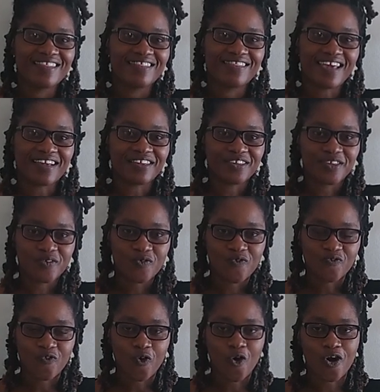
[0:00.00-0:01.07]
Thank you
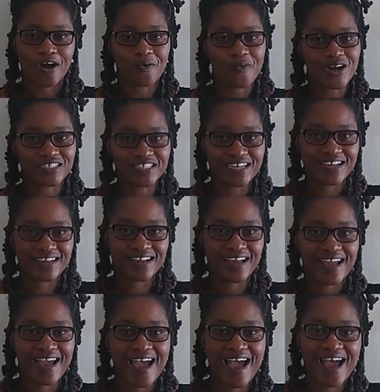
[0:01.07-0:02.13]
for
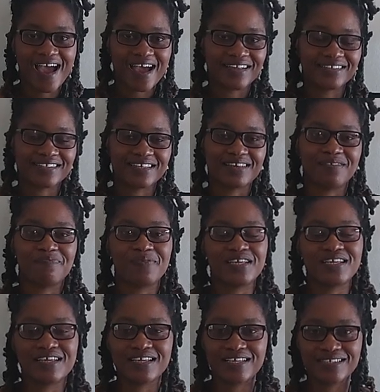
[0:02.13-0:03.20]
watching and
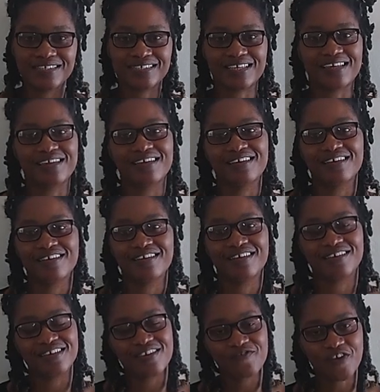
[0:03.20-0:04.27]
please
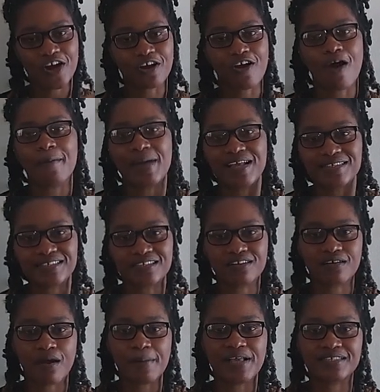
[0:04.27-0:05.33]
leave your comments in the
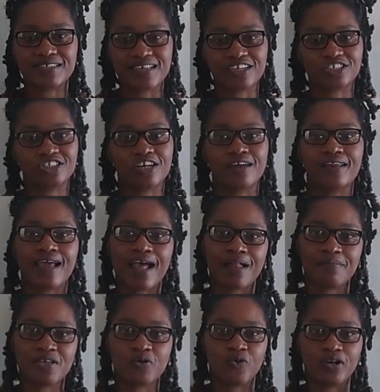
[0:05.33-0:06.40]
comment section.
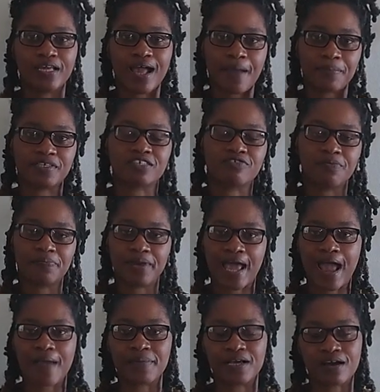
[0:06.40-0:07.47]
I'll be only happy to
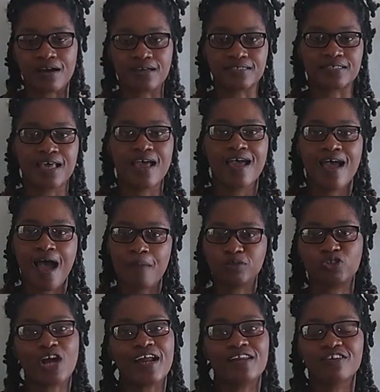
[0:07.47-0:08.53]
reply because I'm
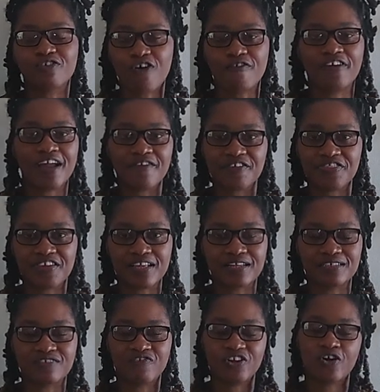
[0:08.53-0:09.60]
sure I didn't cover everything in
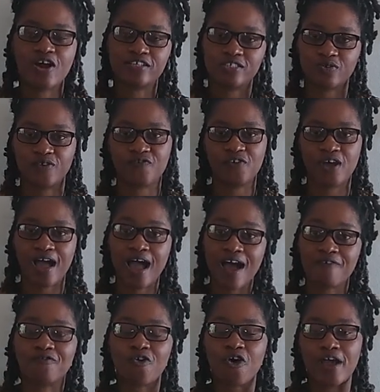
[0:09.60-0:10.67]
this video. And so if you
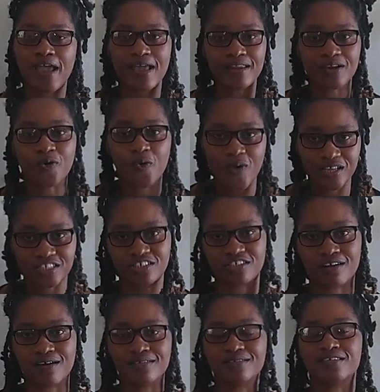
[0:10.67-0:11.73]
have any
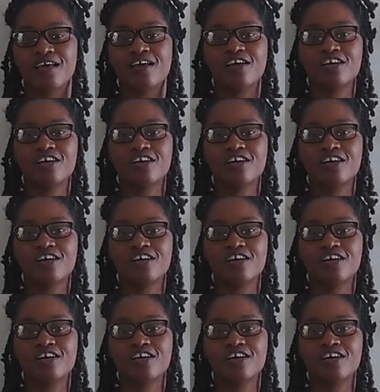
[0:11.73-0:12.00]
questions,